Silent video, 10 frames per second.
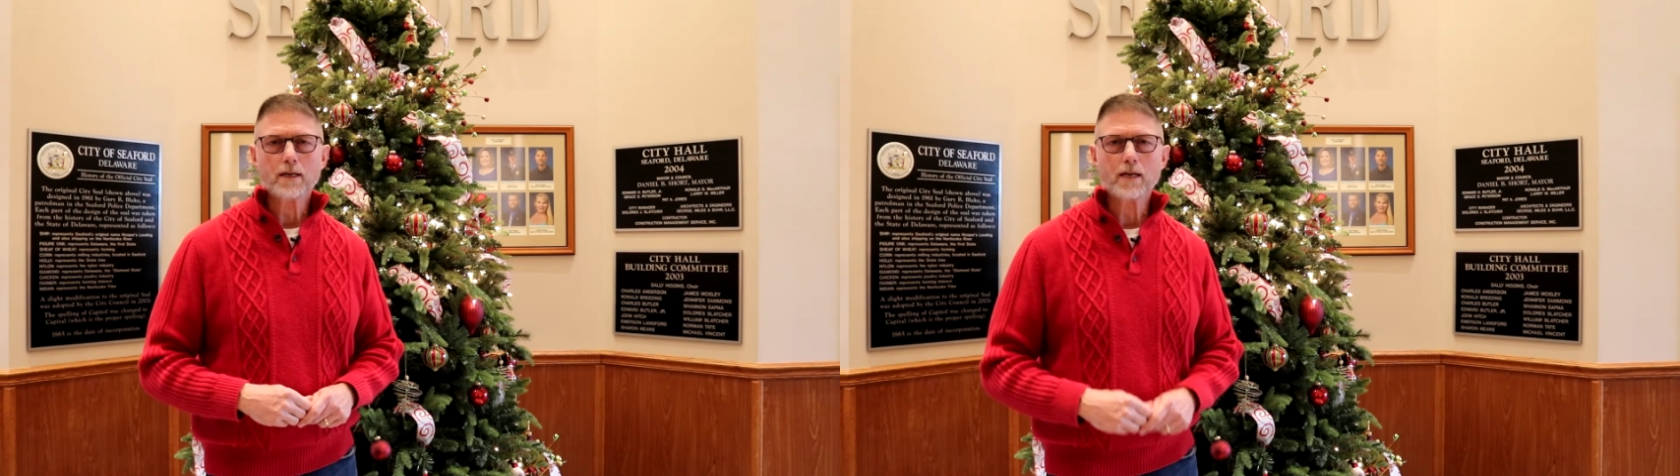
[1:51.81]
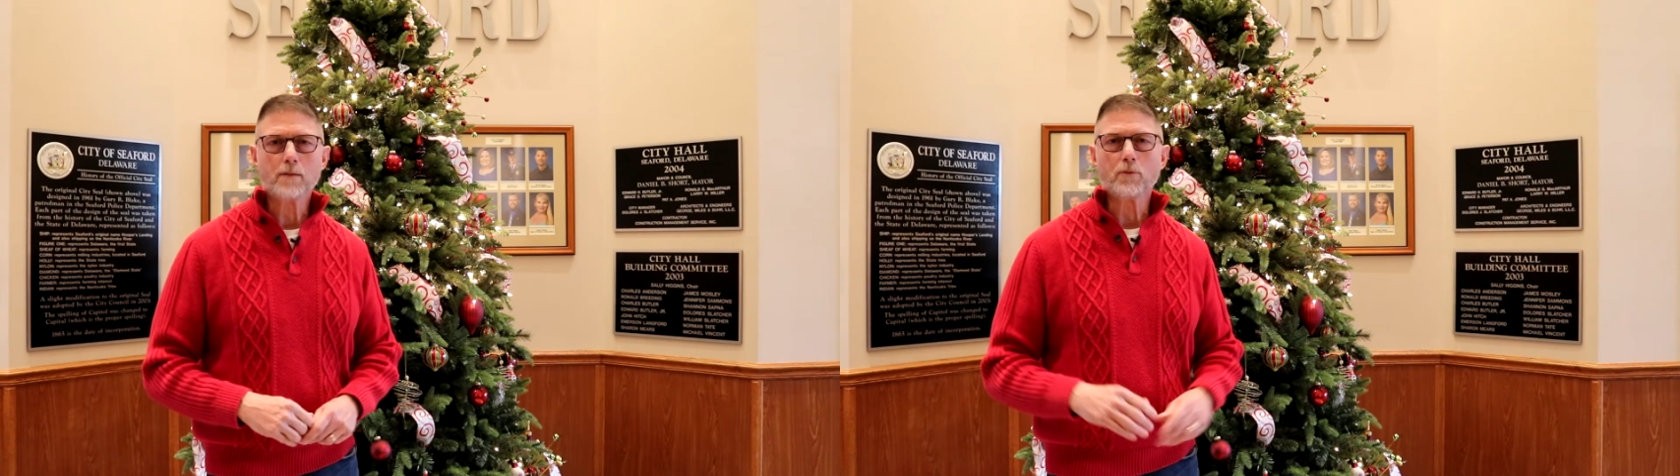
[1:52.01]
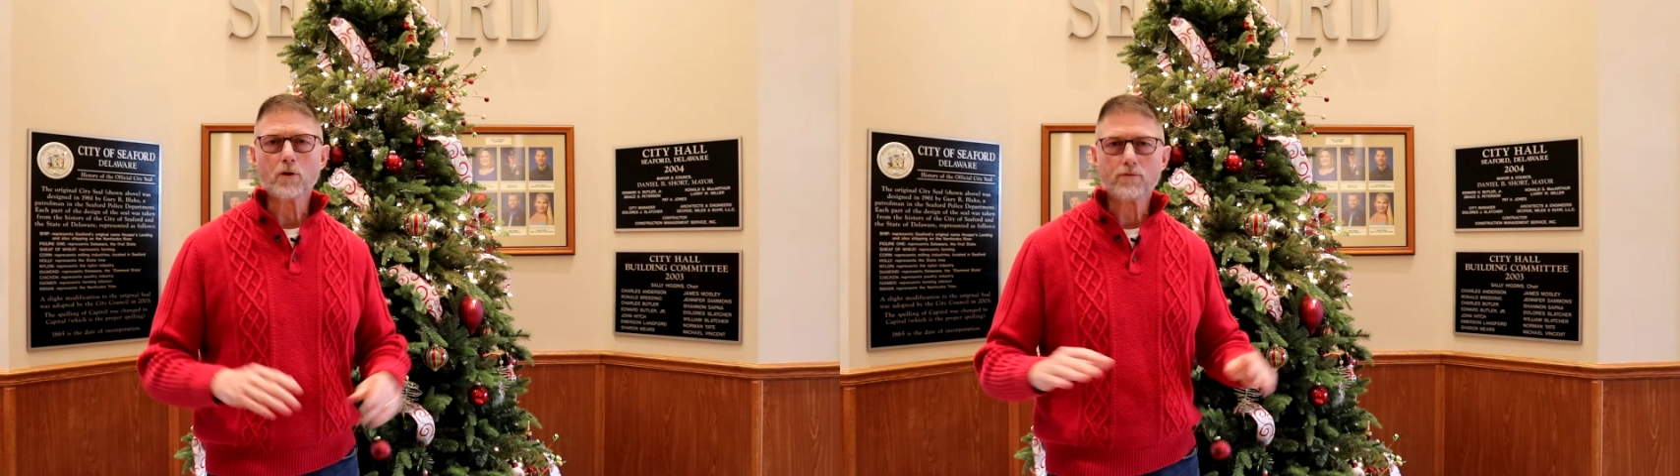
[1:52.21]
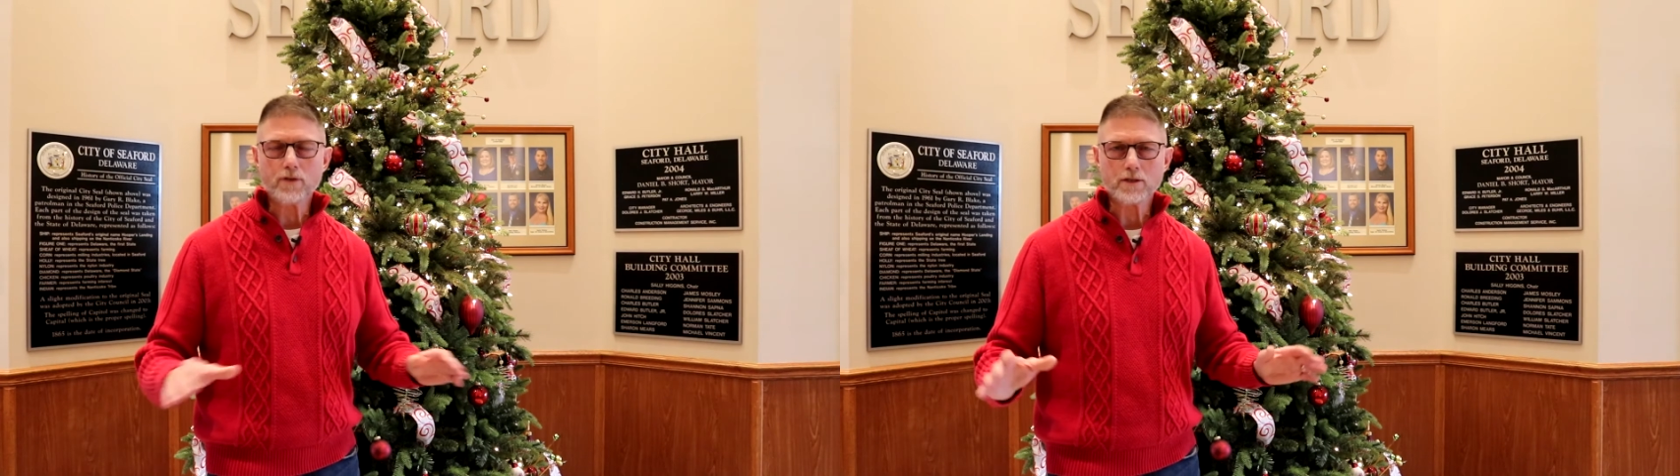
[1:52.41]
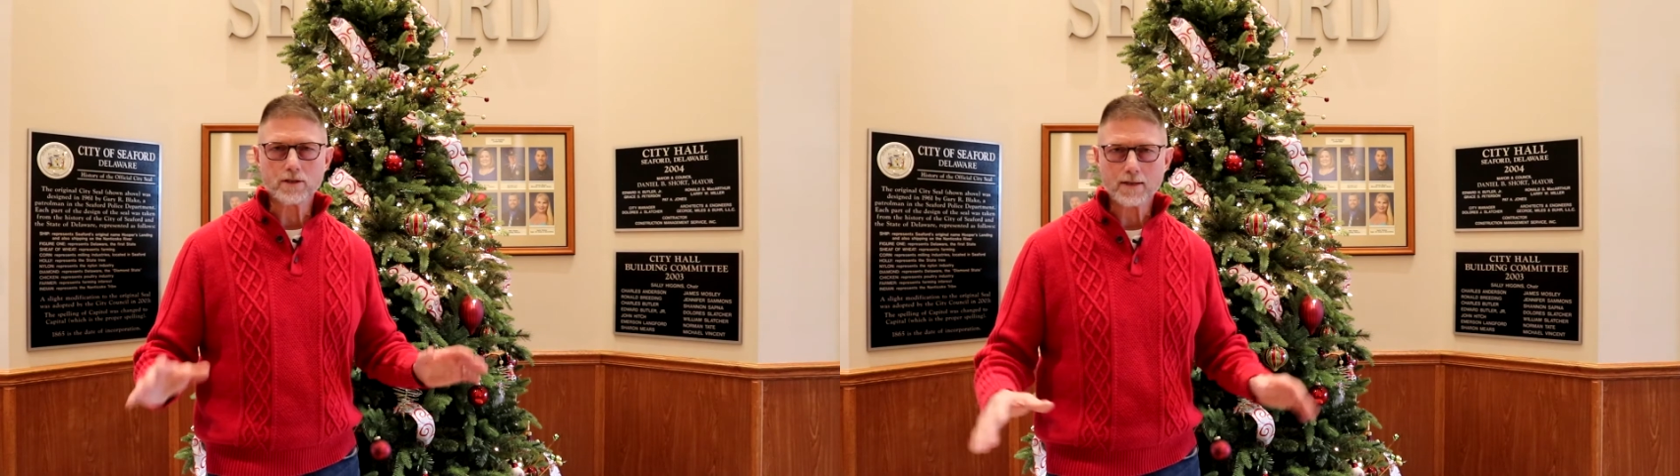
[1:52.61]
keeping our
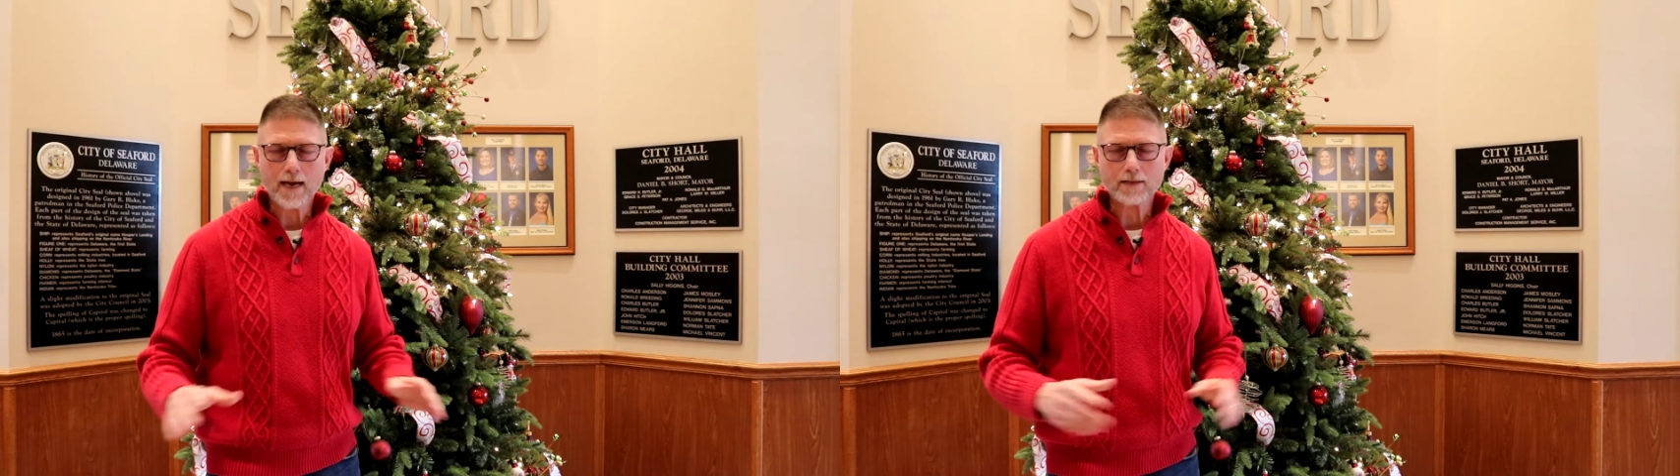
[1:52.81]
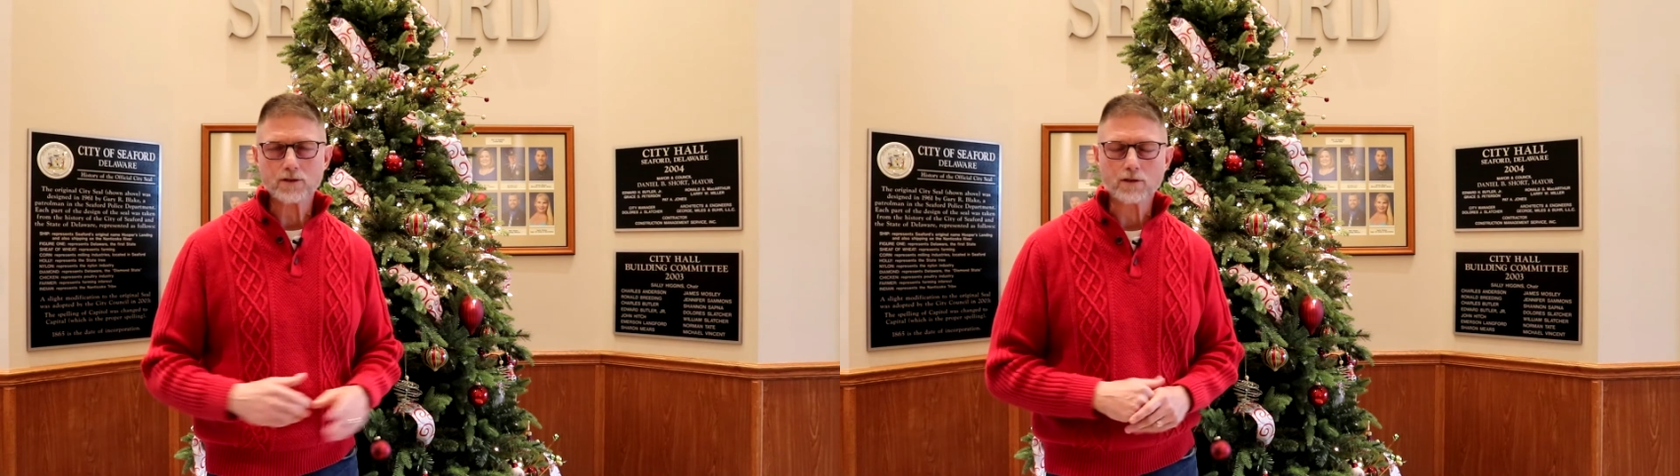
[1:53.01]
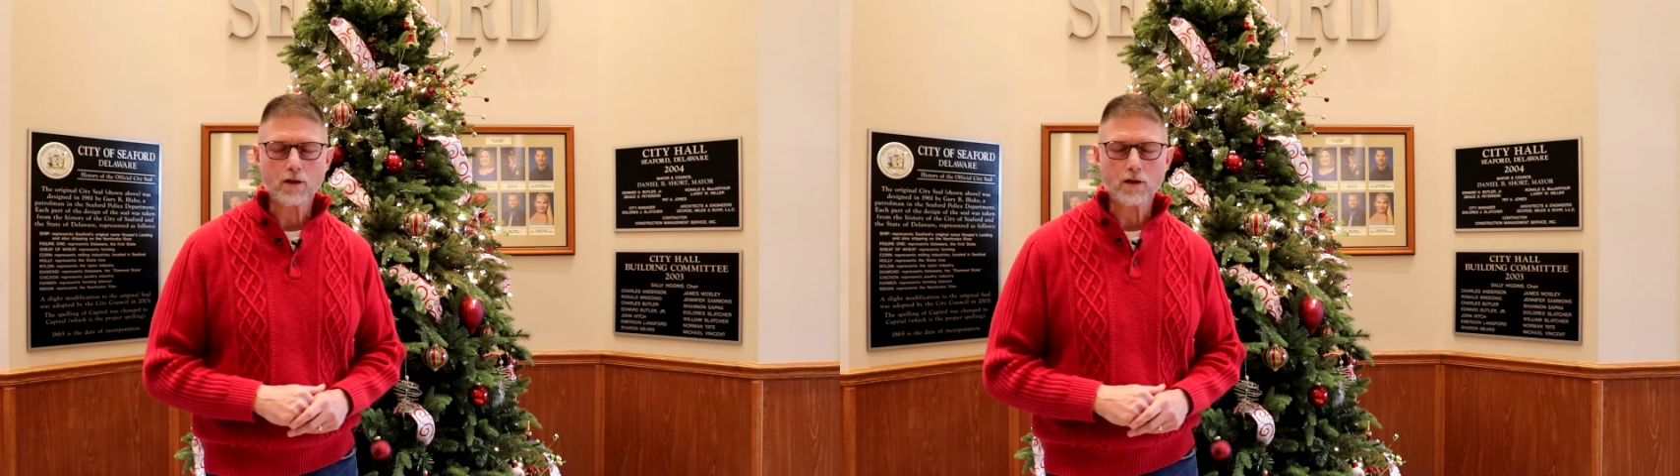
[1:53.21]
fees and taxes